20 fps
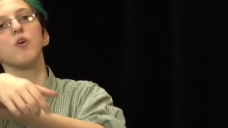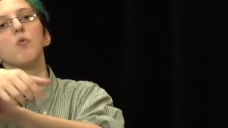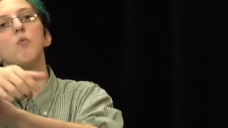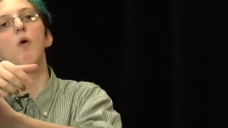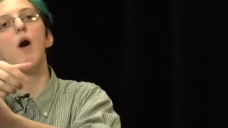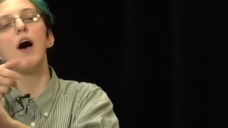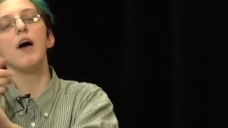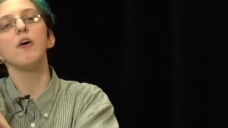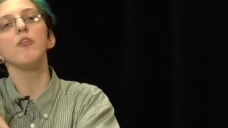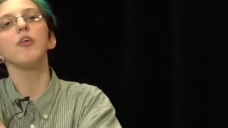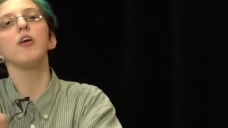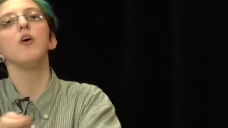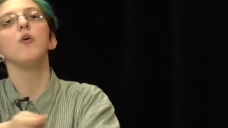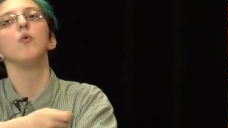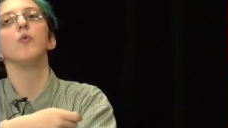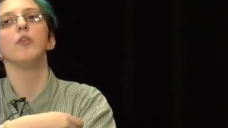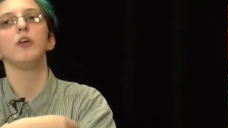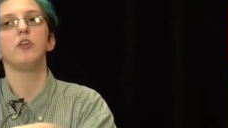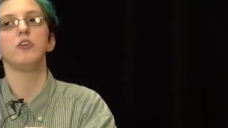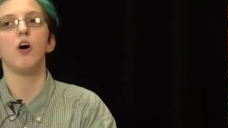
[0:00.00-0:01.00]
a while they
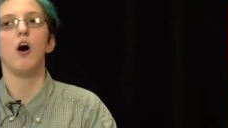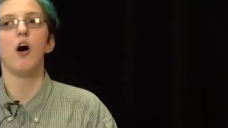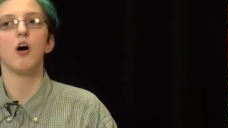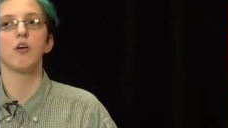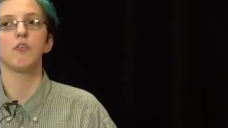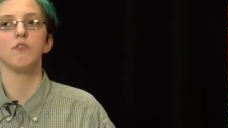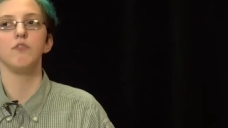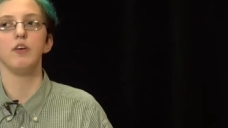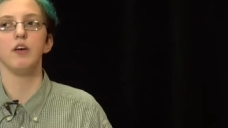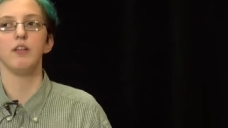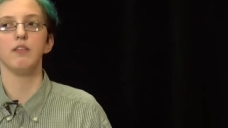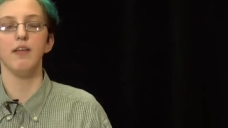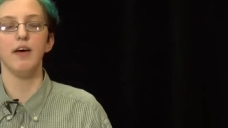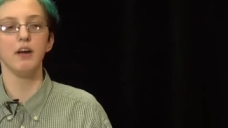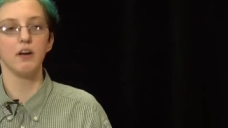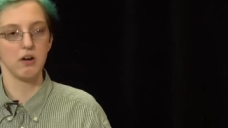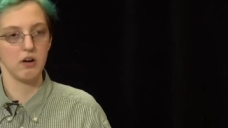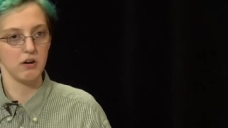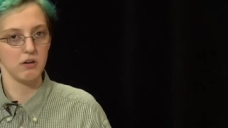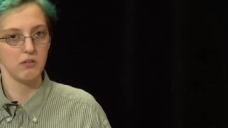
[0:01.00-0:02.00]
only talk via
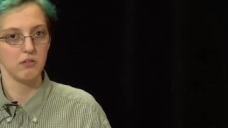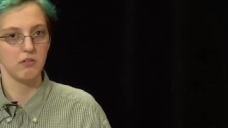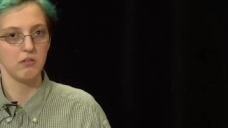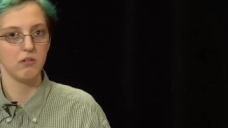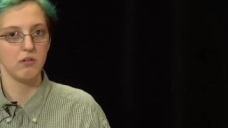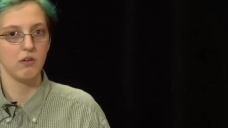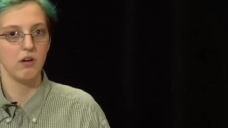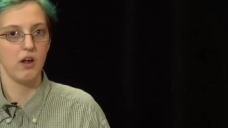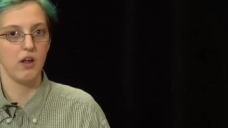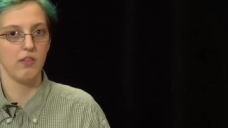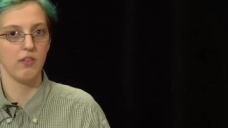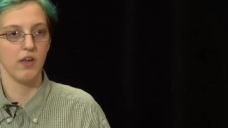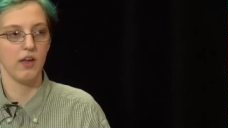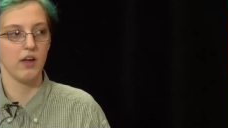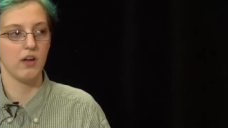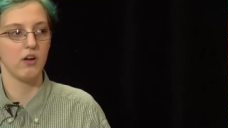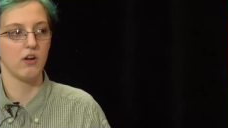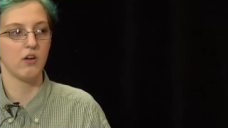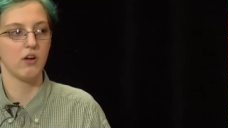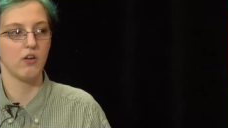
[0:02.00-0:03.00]
letter, and
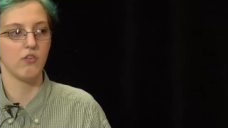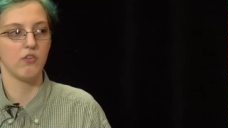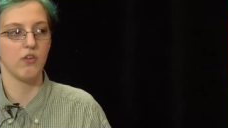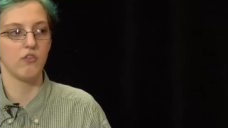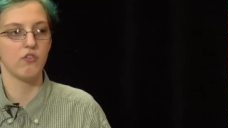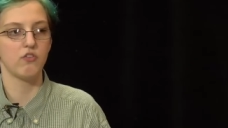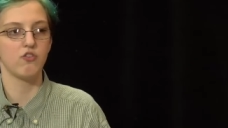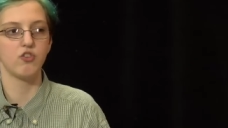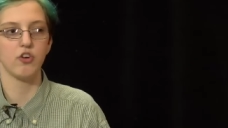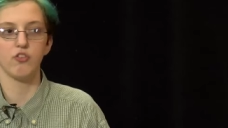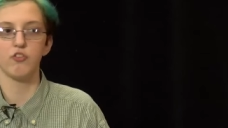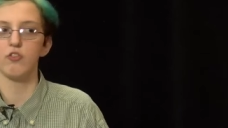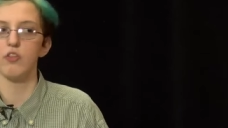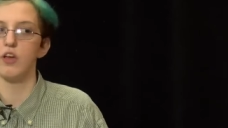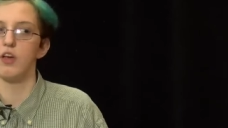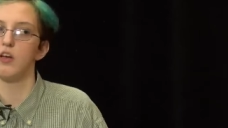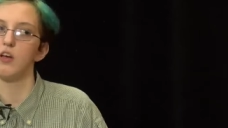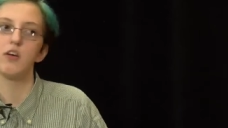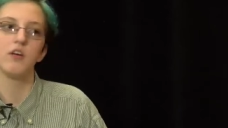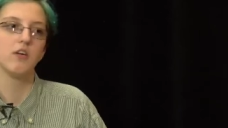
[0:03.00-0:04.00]
like because it's just
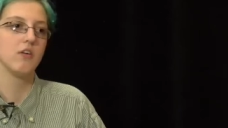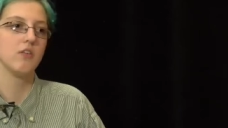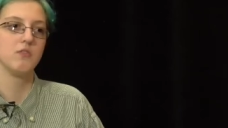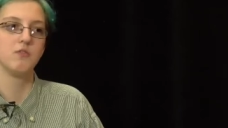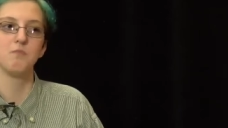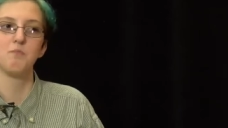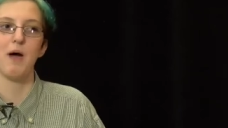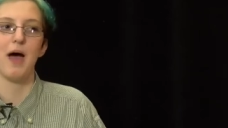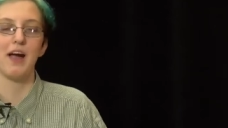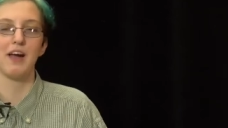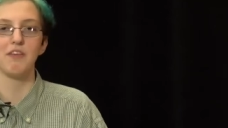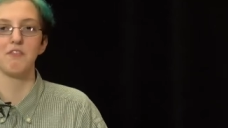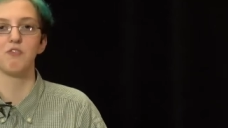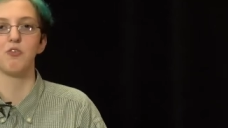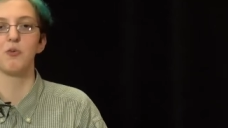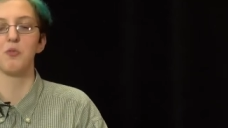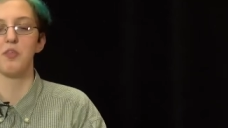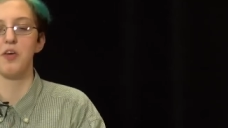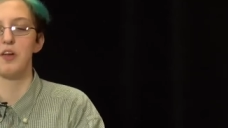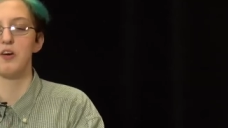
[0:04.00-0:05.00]
like back and
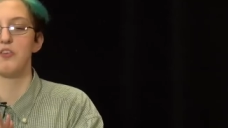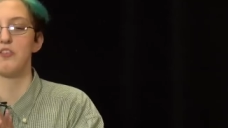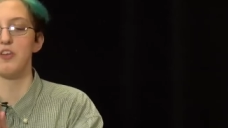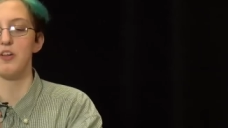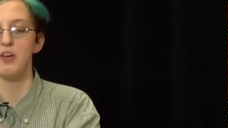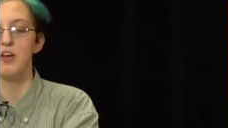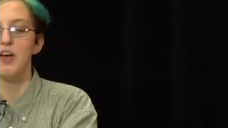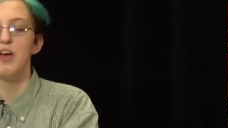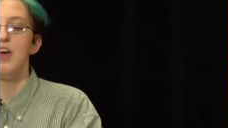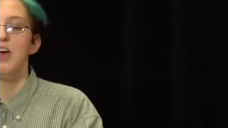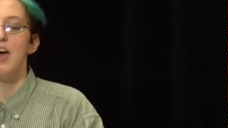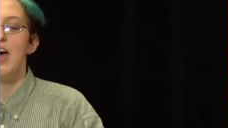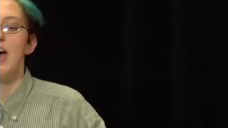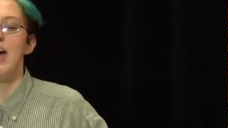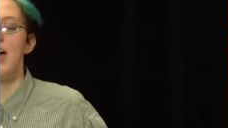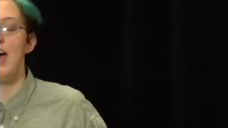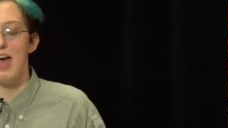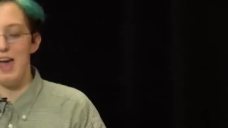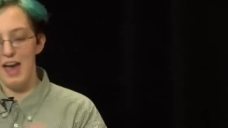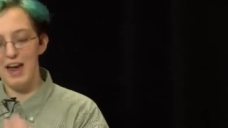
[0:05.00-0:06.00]
forth letters. And
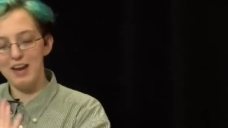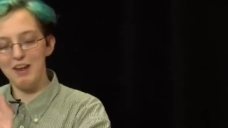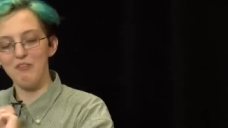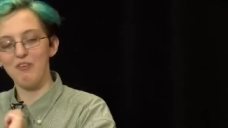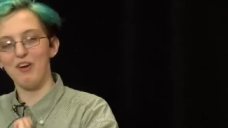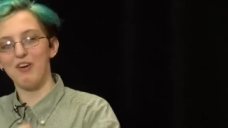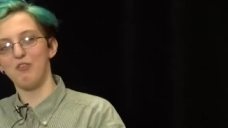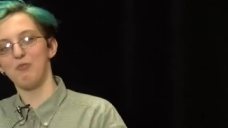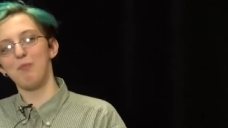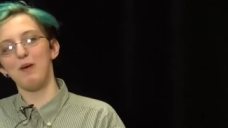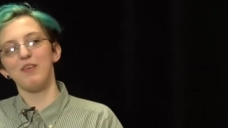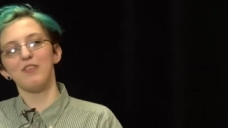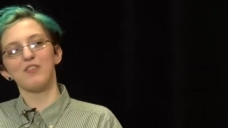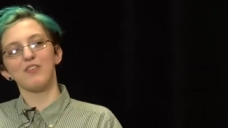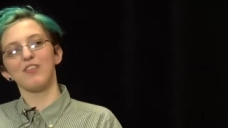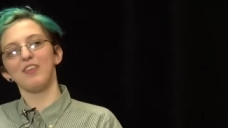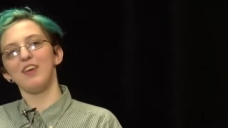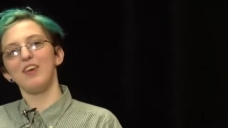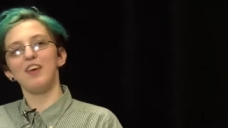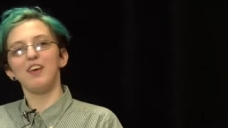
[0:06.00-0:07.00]
anyways,
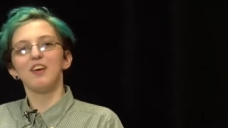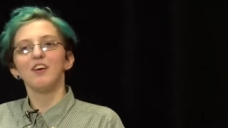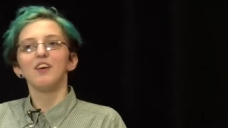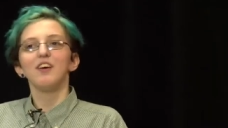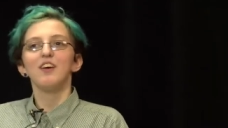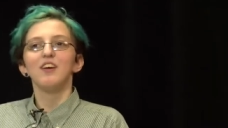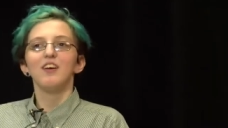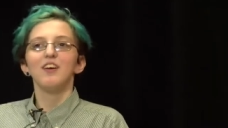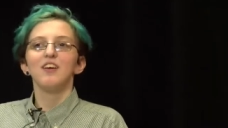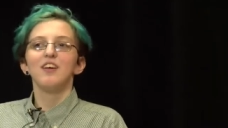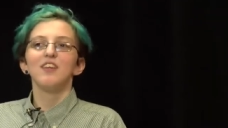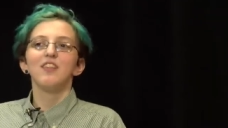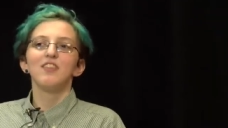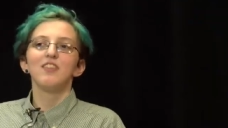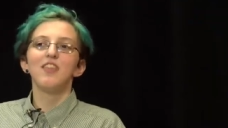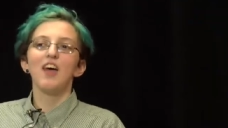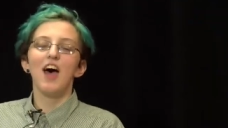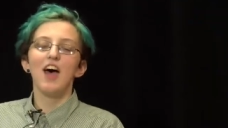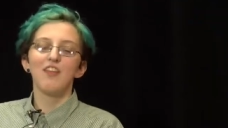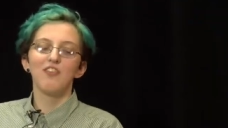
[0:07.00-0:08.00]
basically,
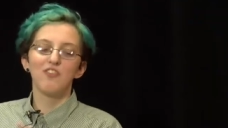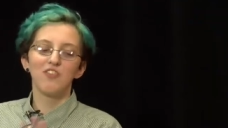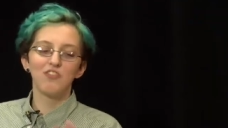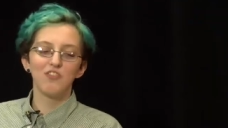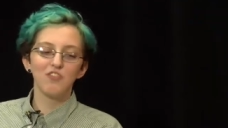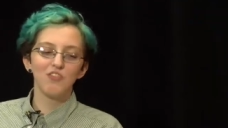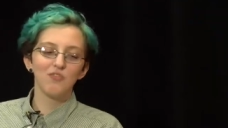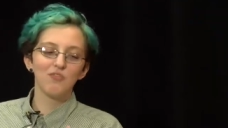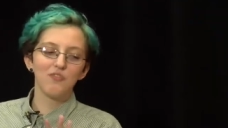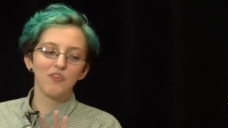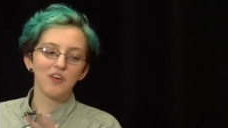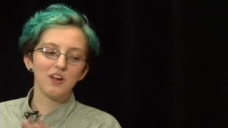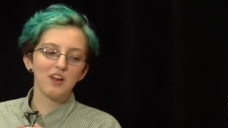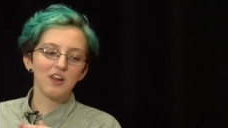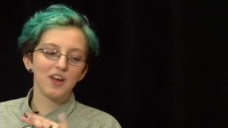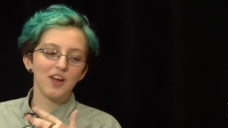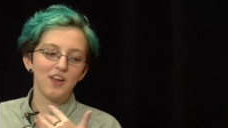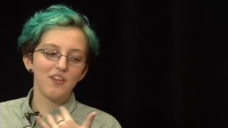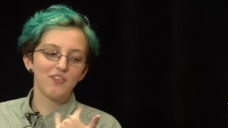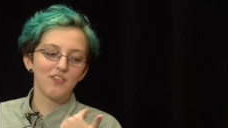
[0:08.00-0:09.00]
that's very
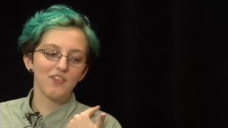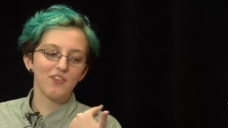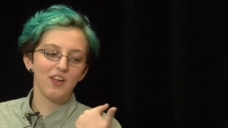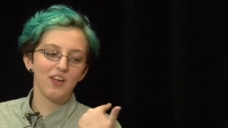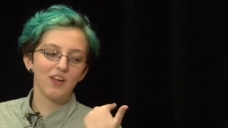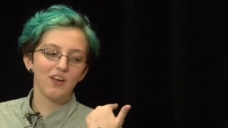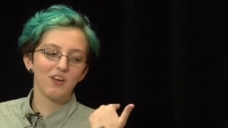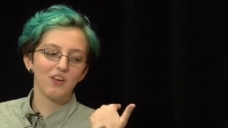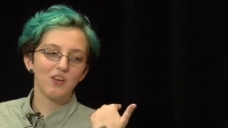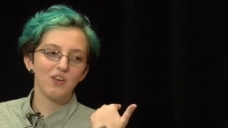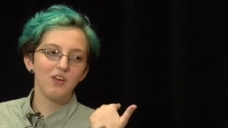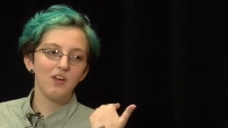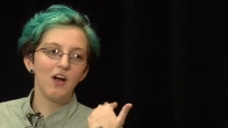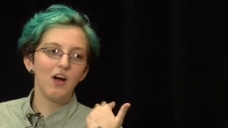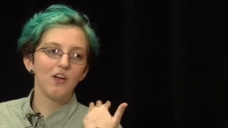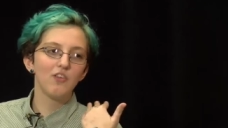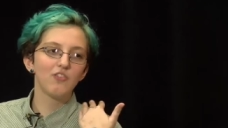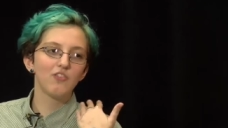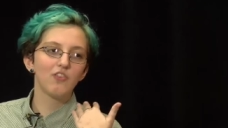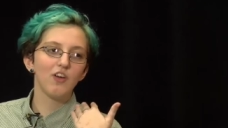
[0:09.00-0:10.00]
nice. They're and, like, lesbians,
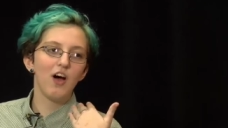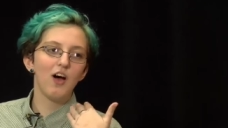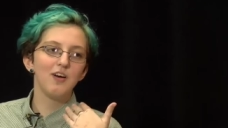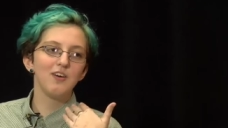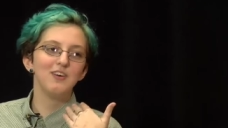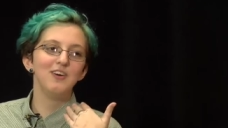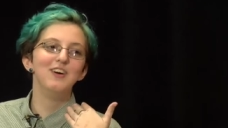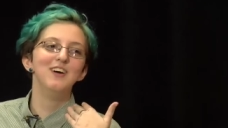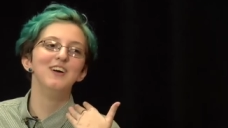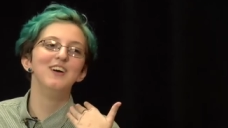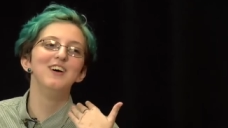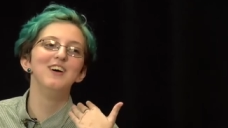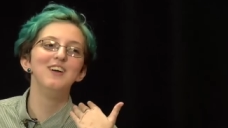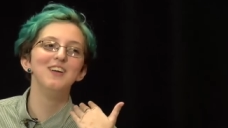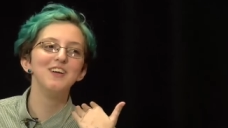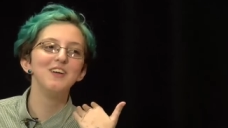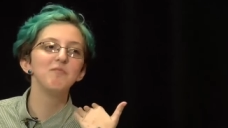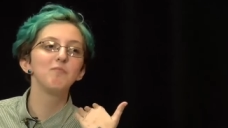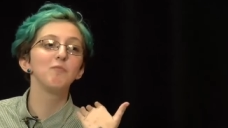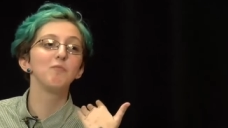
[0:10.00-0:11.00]
Carol. Asa-
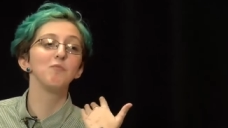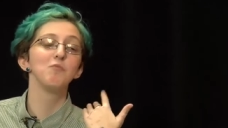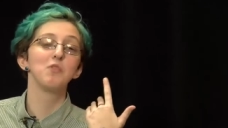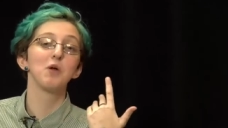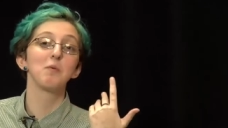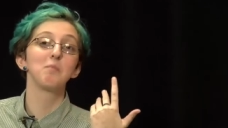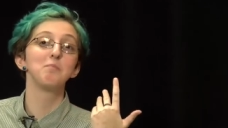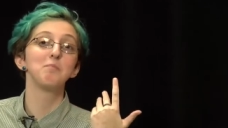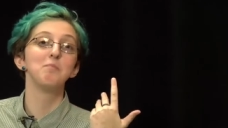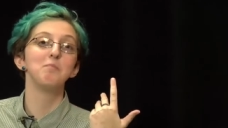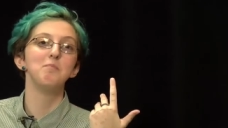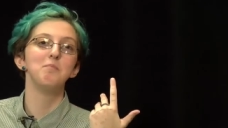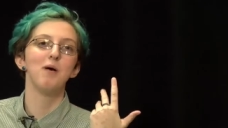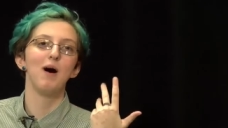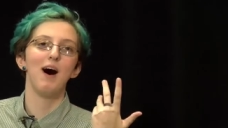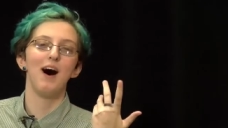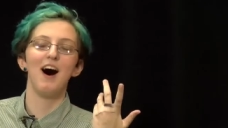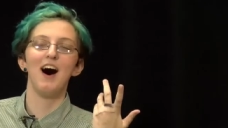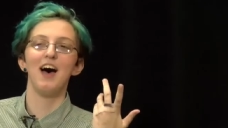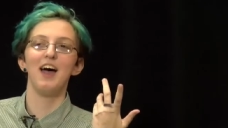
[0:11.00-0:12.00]
they're
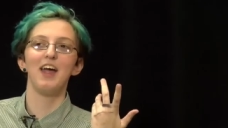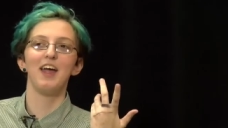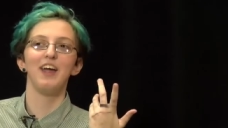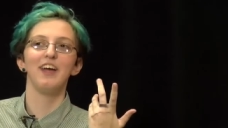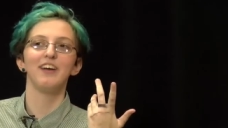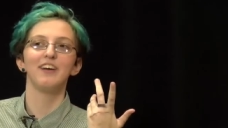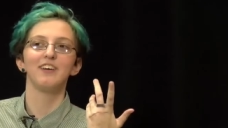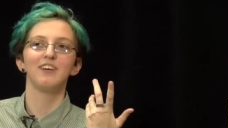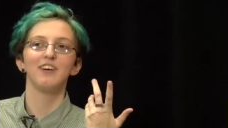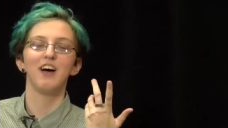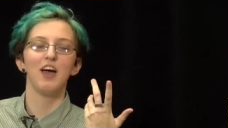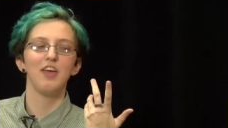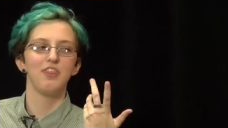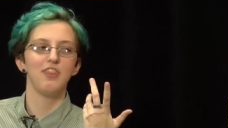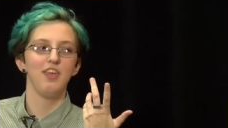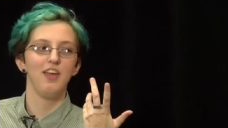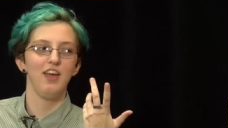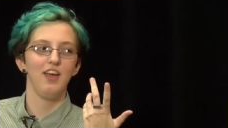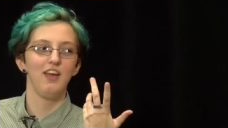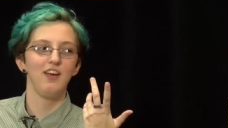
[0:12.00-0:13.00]
bi, I
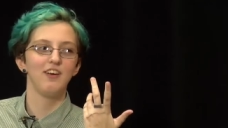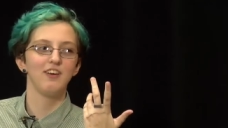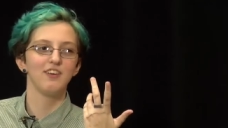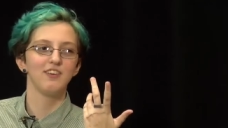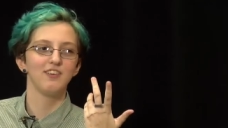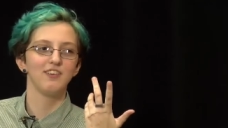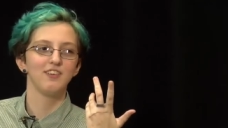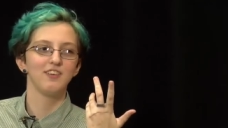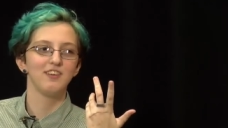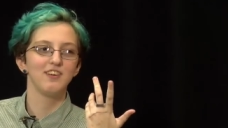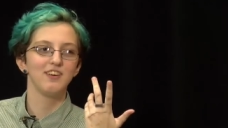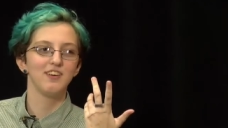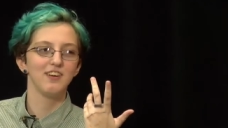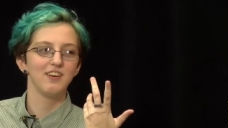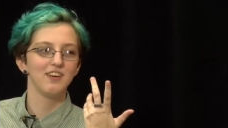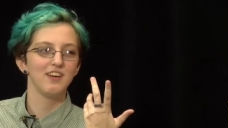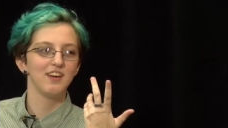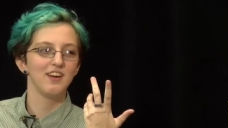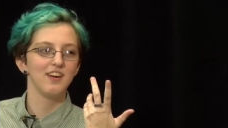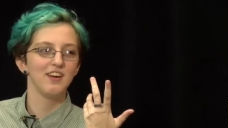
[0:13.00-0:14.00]
think. They're
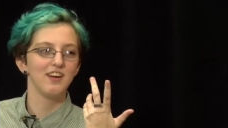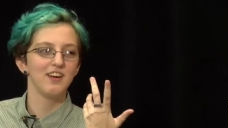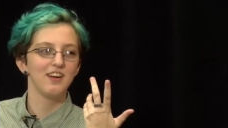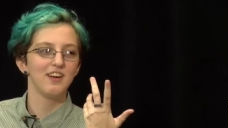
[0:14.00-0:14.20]
bi